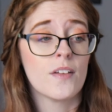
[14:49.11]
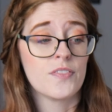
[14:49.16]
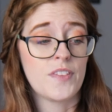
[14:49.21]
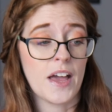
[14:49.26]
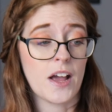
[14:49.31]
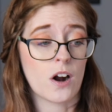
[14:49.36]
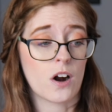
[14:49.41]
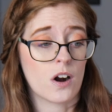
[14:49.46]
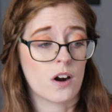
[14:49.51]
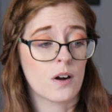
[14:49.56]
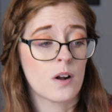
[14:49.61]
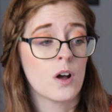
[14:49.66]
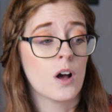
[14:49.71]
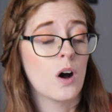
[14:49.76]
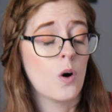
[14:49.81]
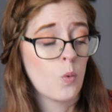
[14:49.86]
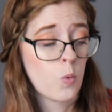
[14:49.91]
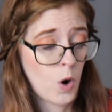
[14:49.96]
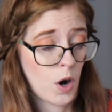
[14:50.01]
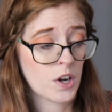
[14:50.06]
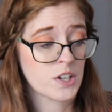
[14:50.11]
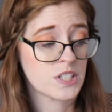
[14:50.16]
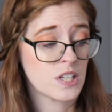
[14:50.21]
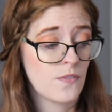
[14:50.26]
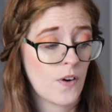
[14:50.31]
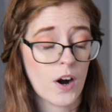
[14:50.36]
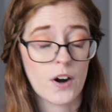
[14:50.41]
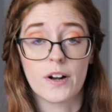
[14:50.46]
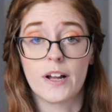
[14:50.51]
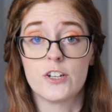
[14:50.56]
They are works
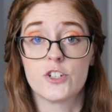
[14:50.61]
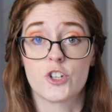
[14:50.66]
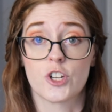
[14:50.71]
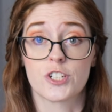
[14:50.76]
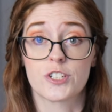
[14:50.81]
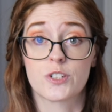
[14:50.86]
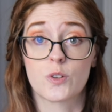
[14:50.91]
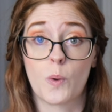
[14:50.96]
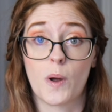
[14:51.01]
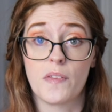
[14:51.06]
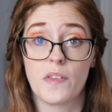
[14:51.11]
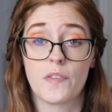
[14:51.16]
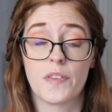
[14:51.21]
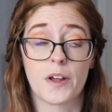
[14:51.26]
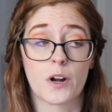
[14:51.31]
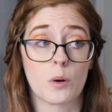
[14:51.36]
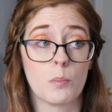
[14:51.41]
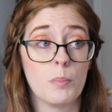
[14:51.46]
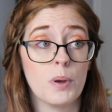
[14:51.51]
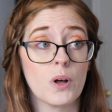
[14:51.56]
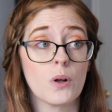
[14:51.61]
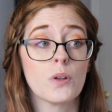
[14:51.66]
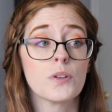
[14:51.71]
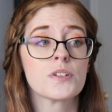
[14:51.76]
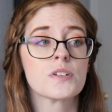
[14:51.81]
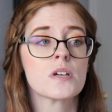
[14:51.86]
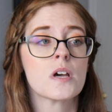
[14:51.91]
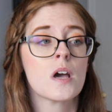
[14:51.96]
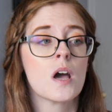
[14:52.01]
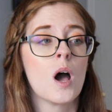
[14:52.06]
of art in just the way that they are
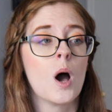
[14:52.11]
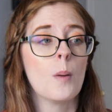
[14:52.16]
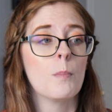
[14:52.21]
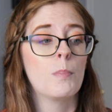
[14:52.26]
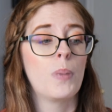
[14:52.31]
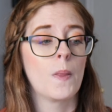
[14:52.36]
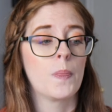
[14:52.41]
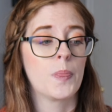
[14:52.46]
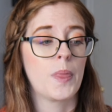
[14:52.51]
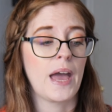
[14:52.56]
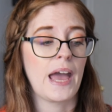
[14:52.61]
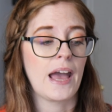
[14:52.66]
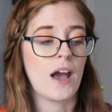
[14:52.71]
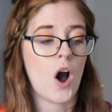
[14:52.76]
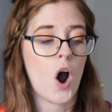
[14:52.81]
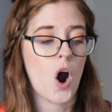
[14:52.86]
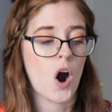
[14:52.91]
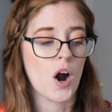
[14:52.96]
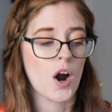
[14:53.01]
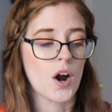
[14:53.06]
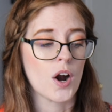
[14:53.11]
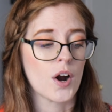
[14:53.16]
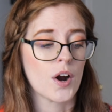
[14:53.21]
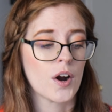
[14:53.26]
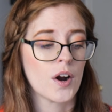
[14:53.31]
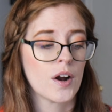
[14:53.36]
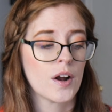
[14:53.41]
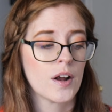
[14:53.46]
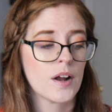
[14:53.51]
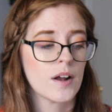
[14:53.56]
built, but they are